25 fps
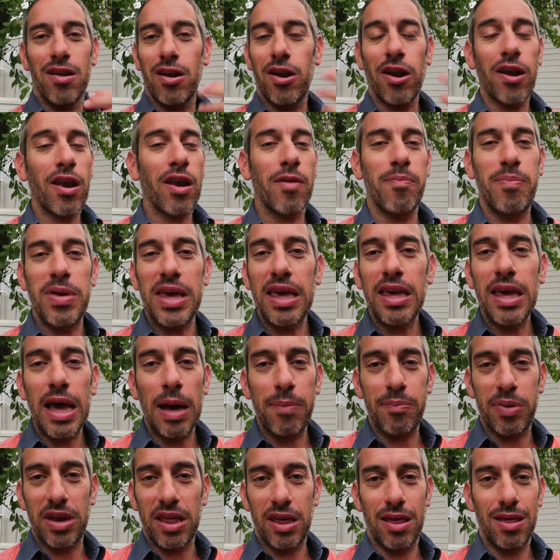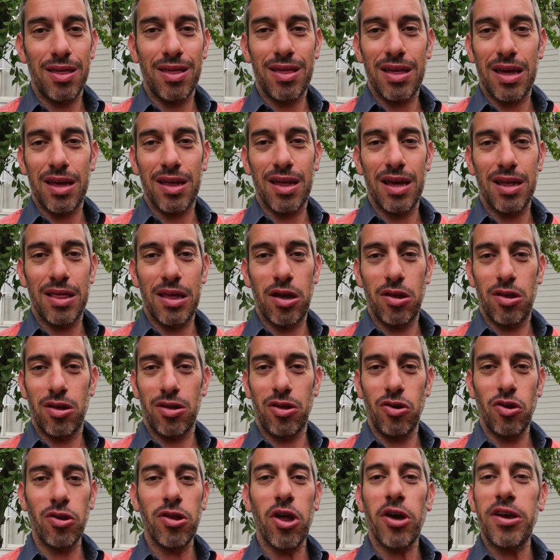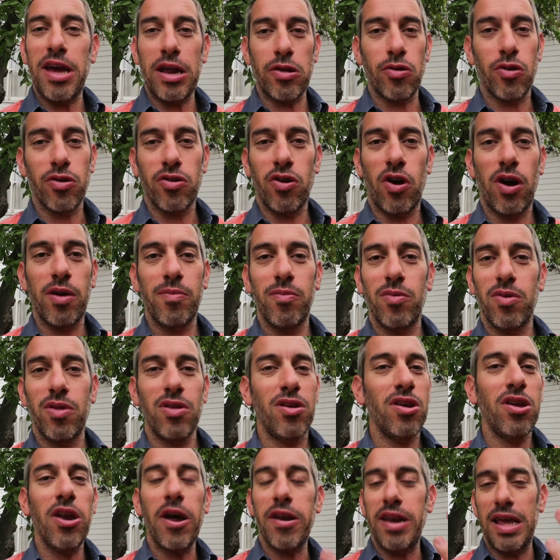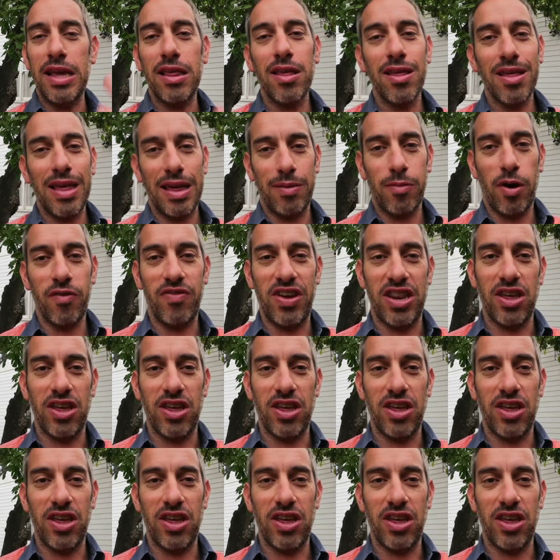A lot of the big companies that, uh, that use locales all the time, you don't need to see my